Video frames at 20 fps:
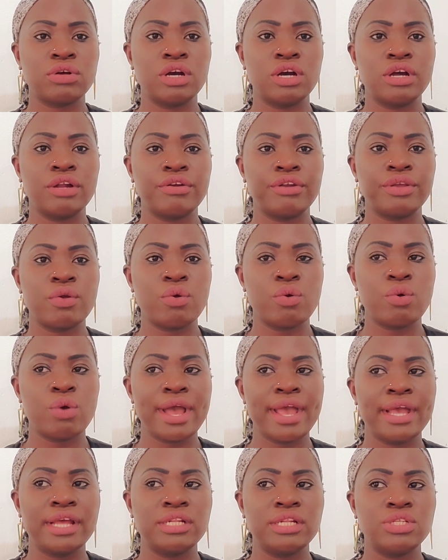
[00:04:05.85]

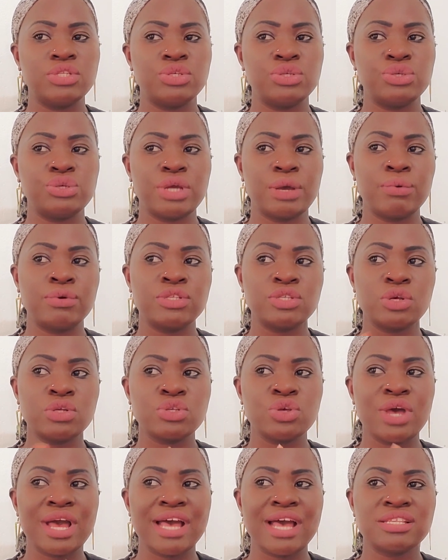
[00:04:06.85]
required to, I was
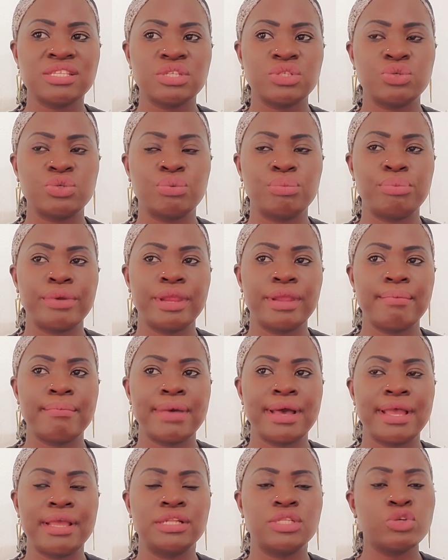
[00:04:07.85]
also asked to bring
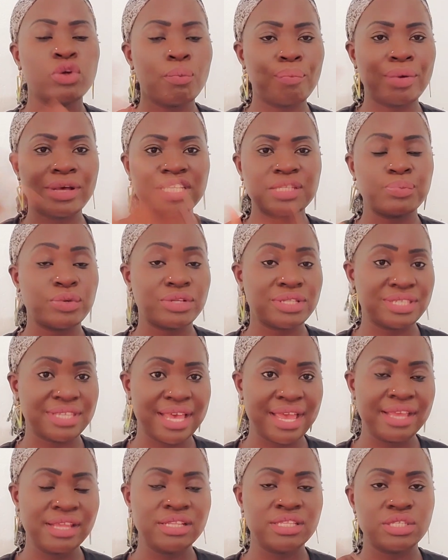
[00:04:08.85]
my two passport
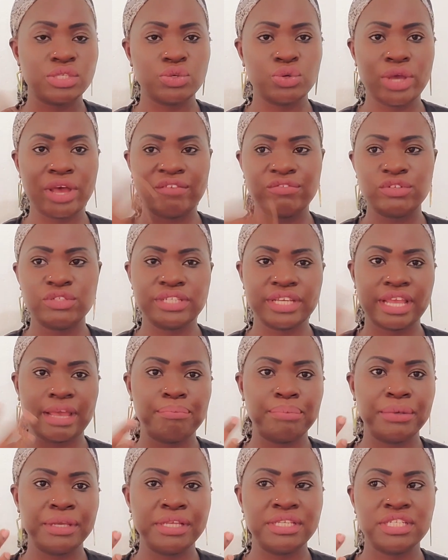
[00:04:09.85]
size. You have to take a
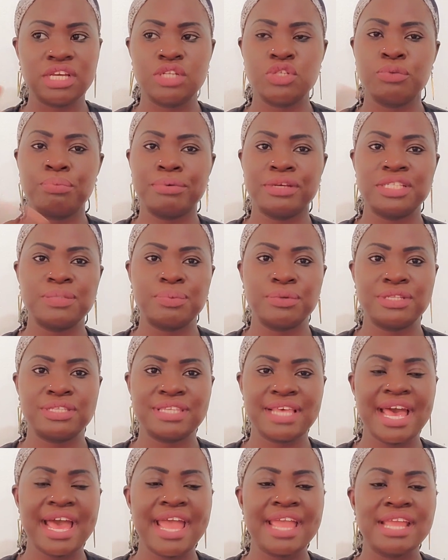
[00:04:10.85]
picture, two passport
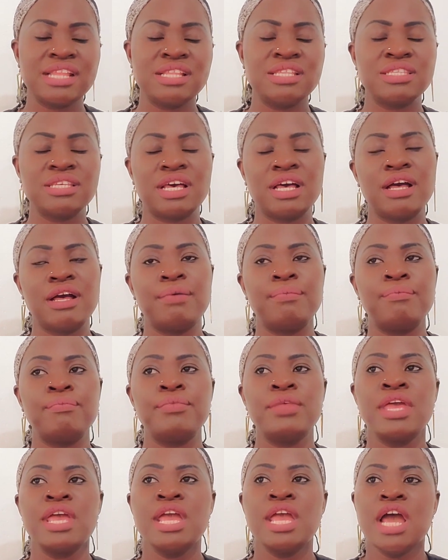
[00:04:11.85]
size.
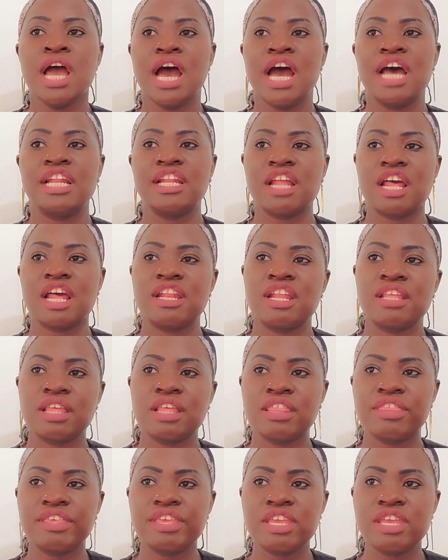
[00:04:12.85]
And
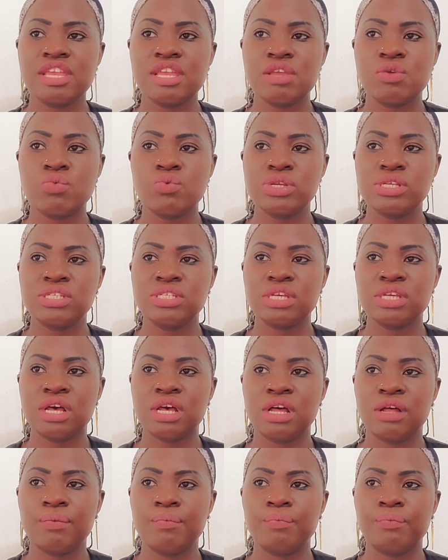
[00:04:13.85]
another thing, which,
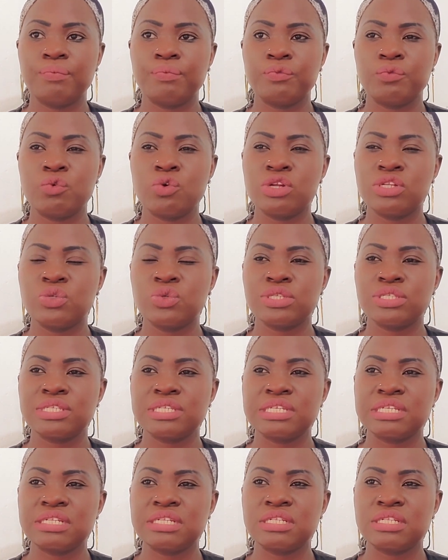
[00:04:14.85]
what was it?